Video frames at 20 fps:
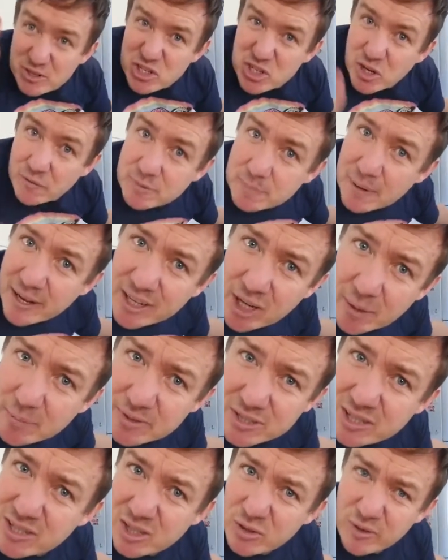it shoves back
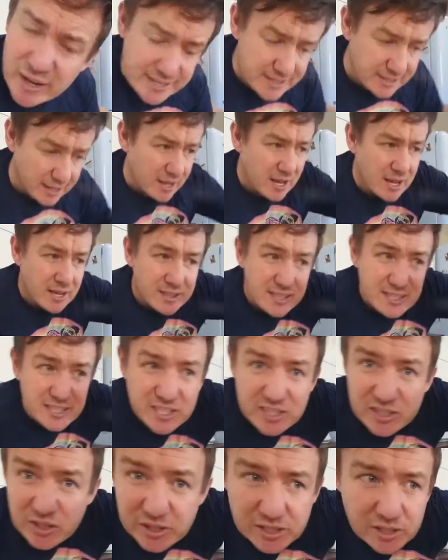up to the grater. This
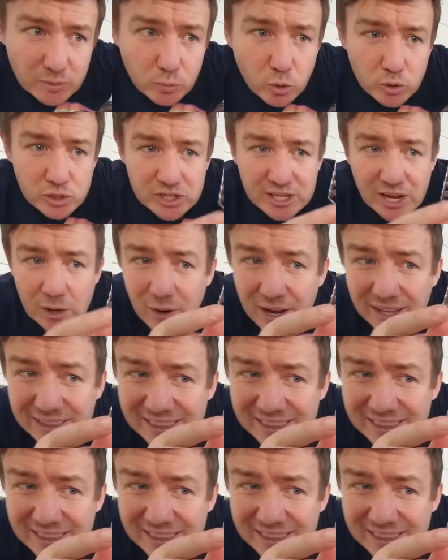is nice and washed now,